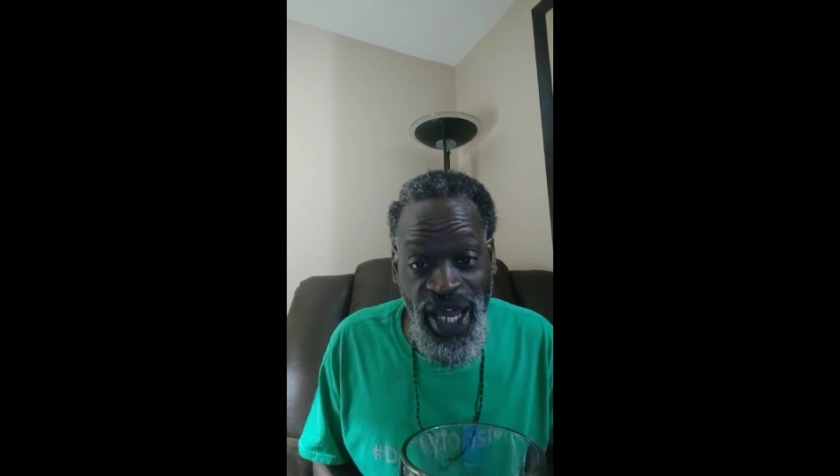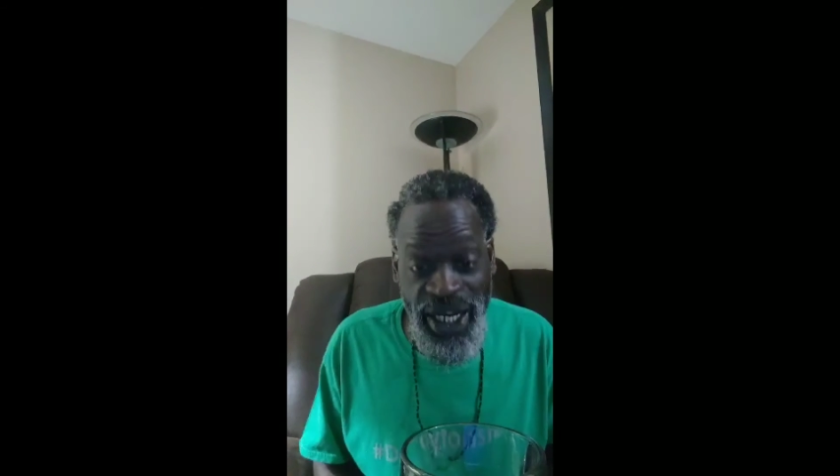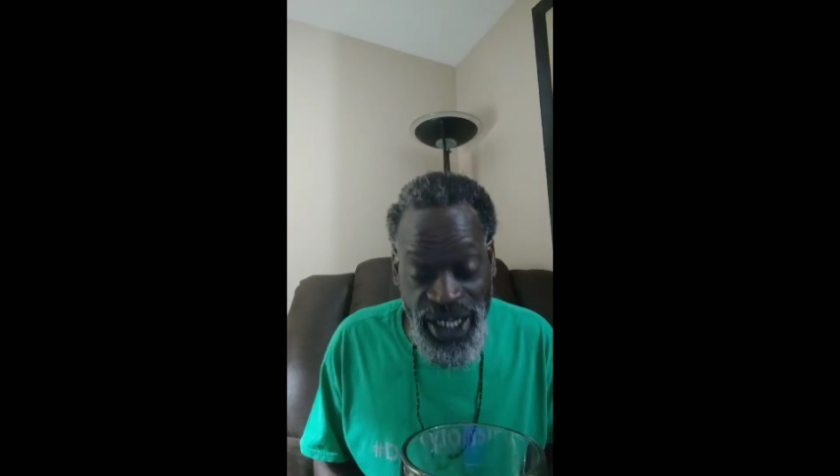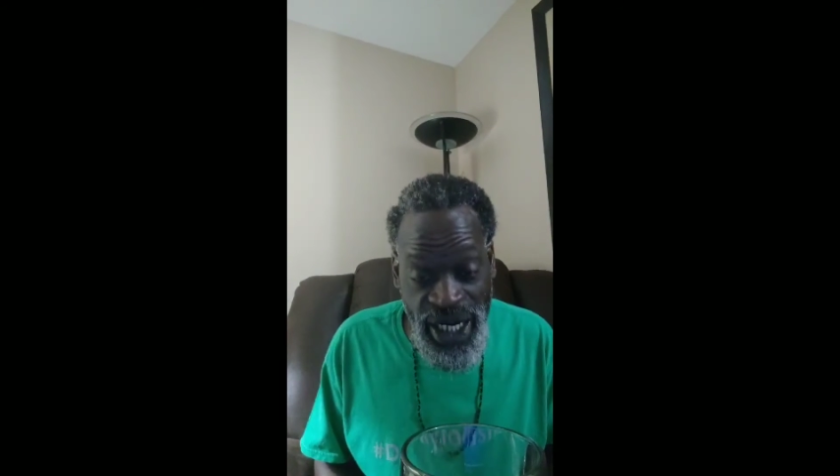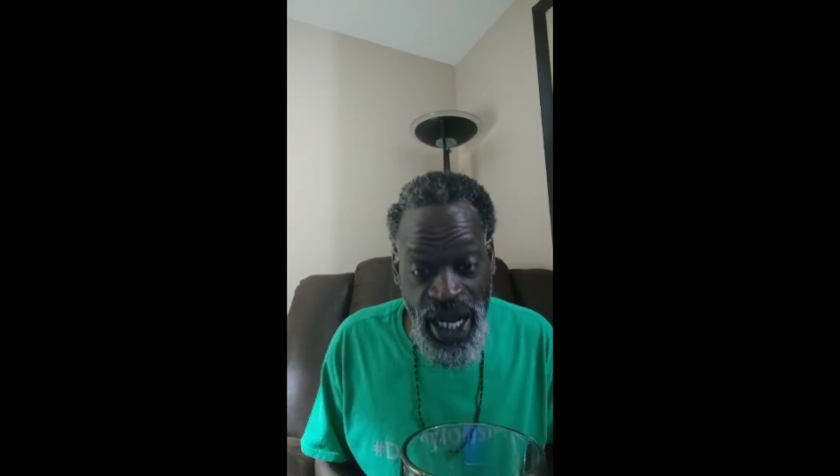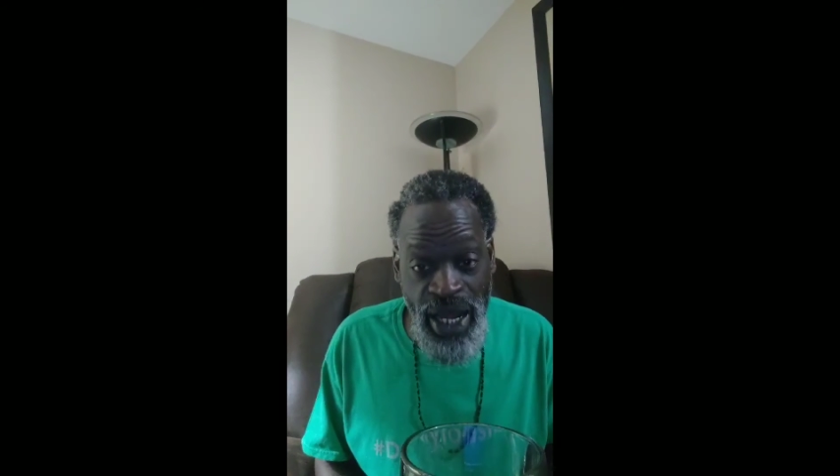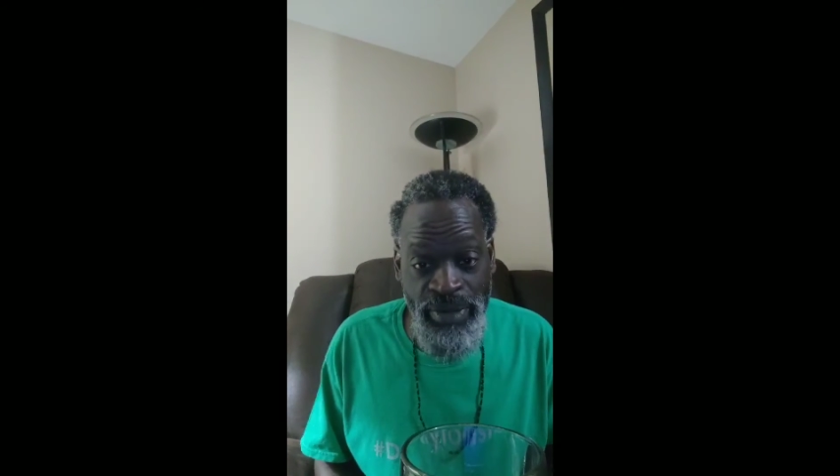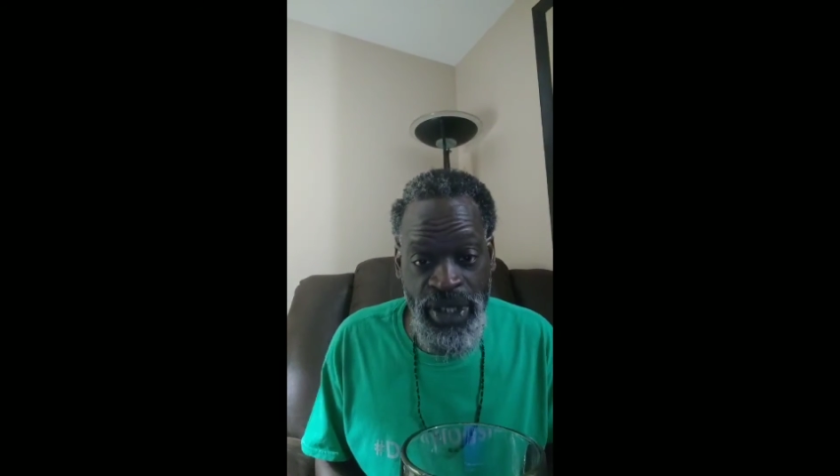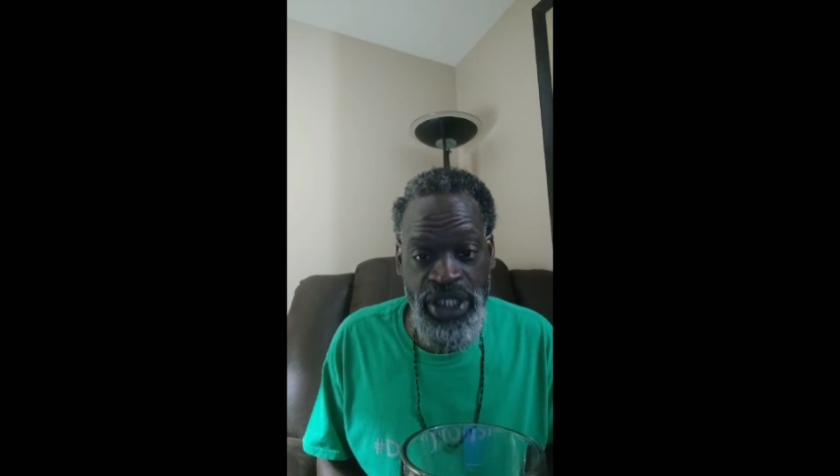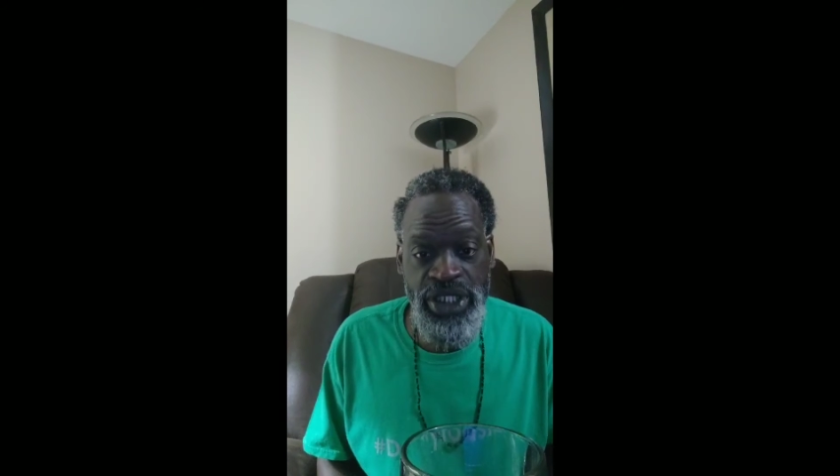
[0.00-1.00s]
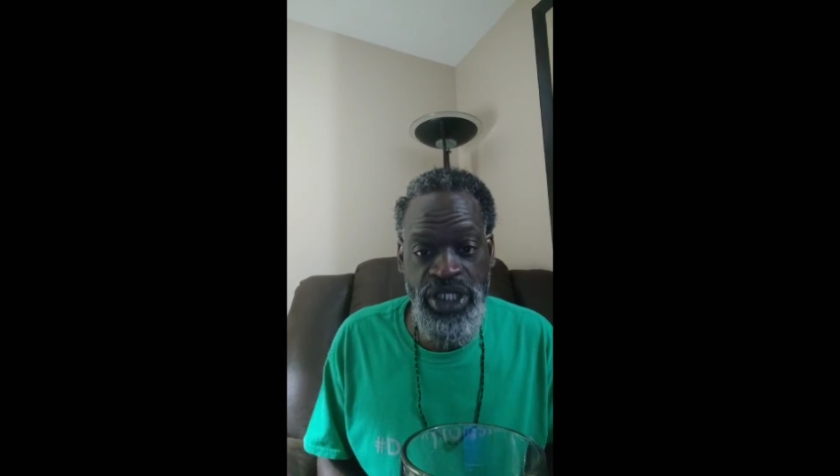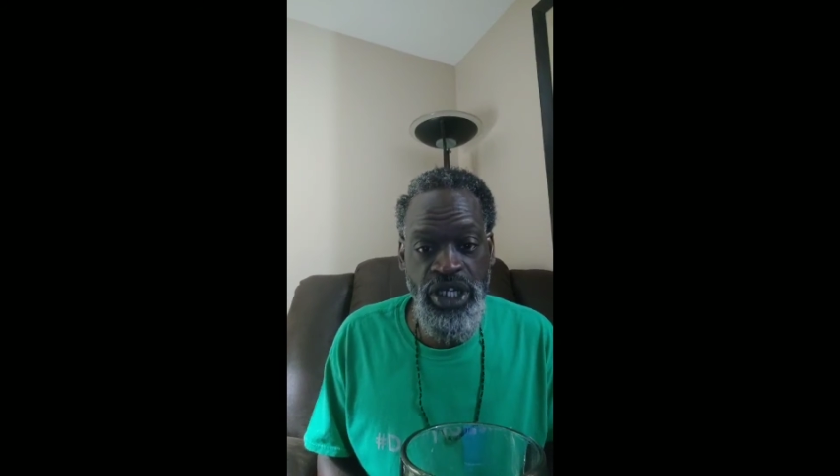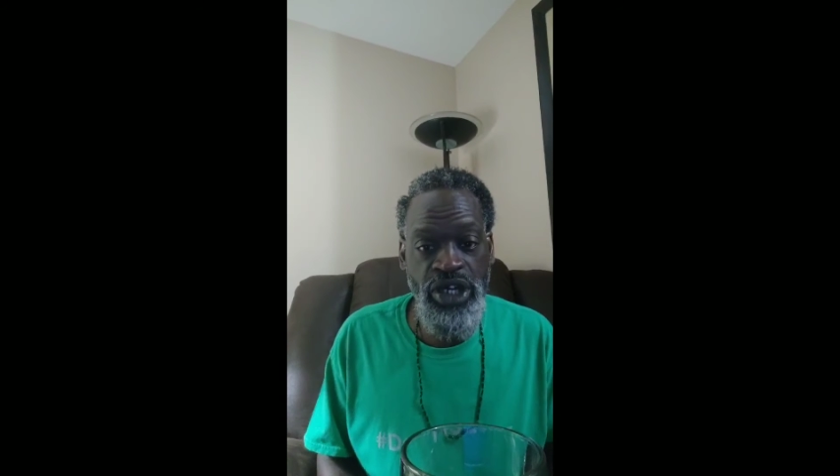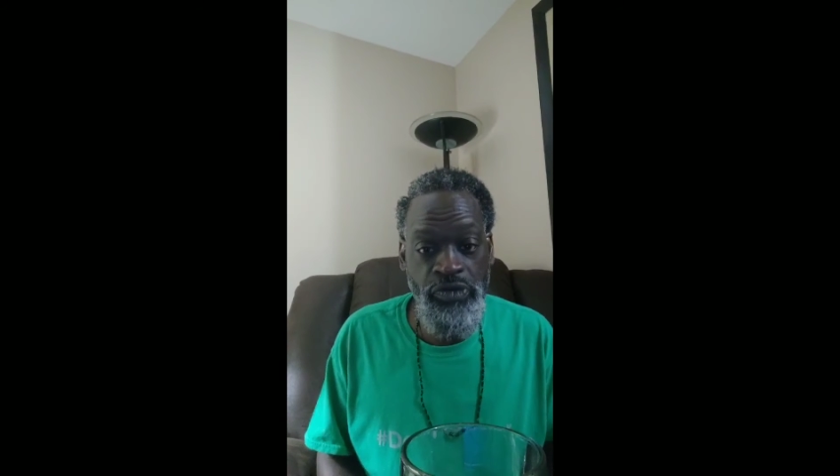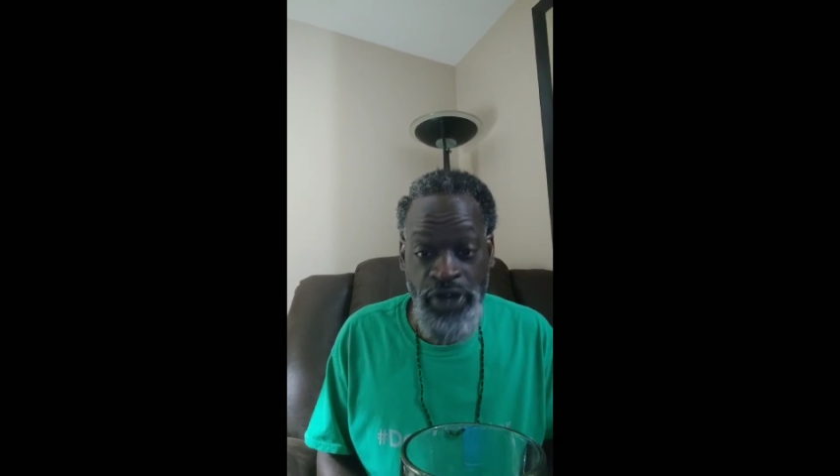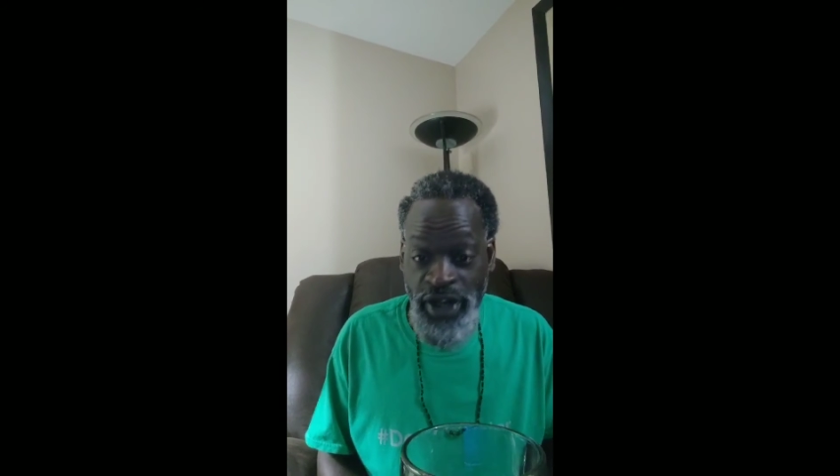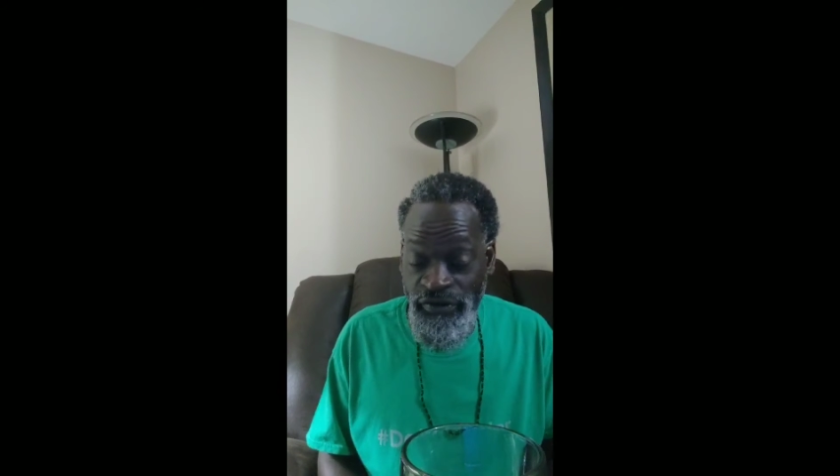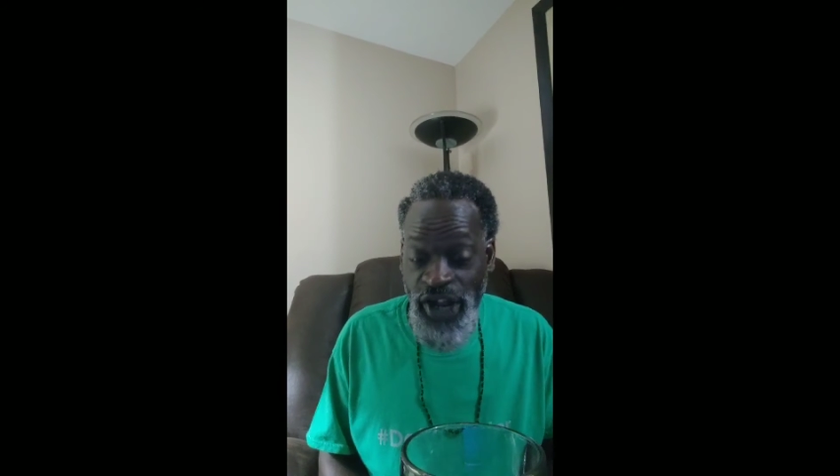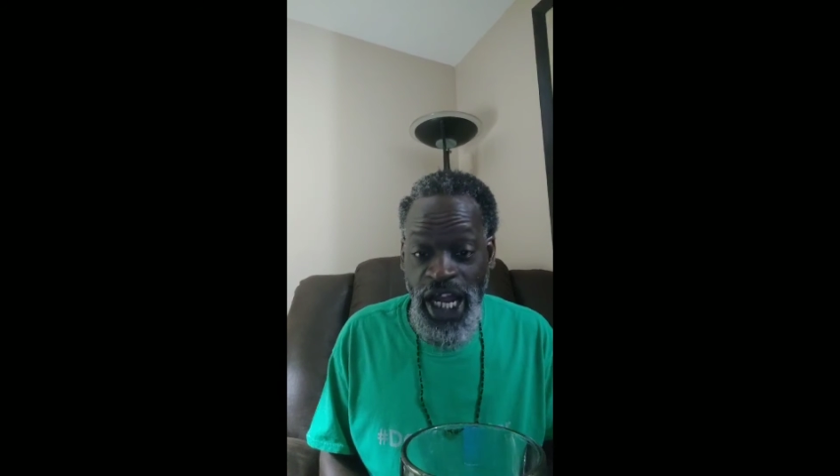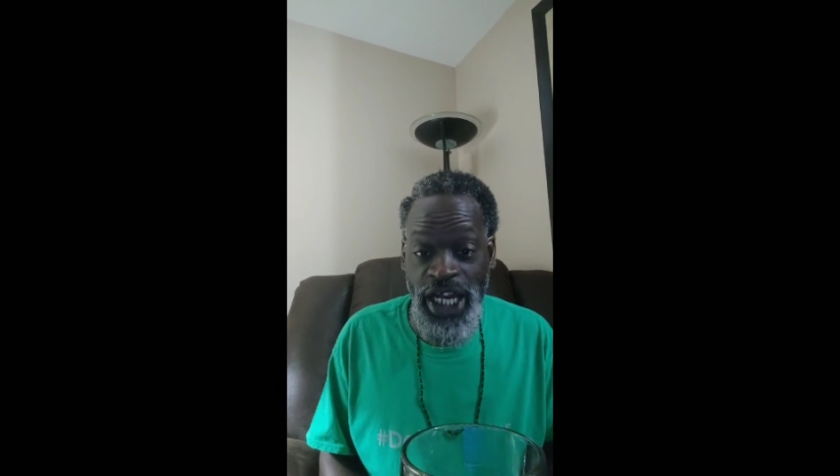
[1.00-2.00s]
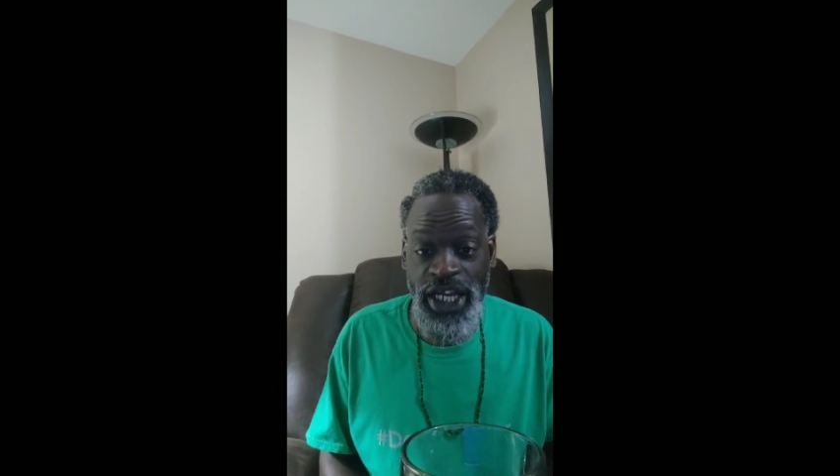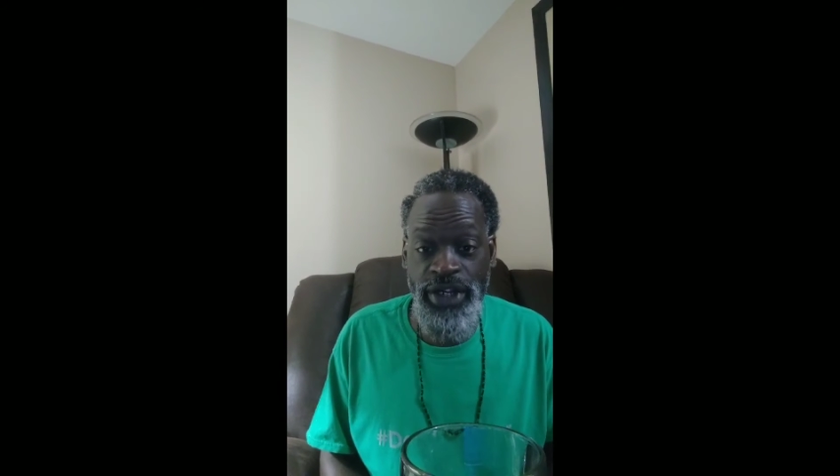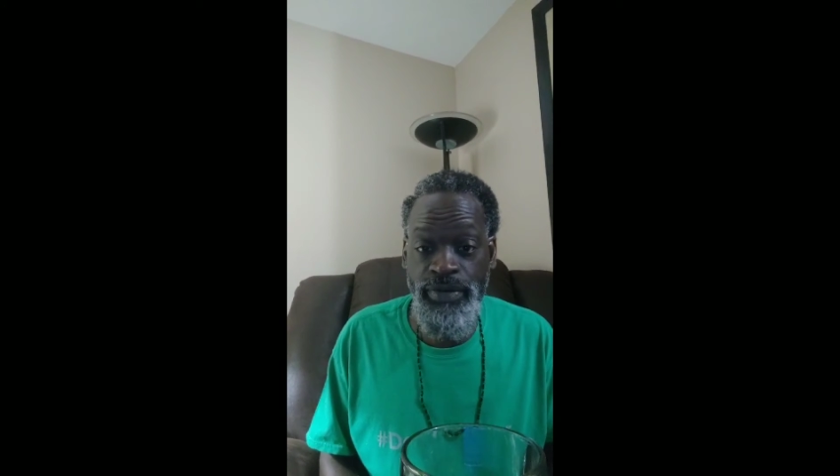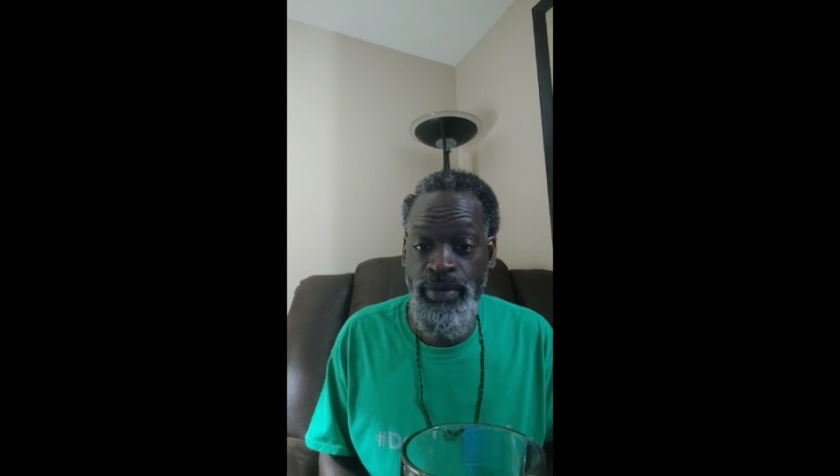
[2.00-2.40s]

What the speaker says: economics. We can find it,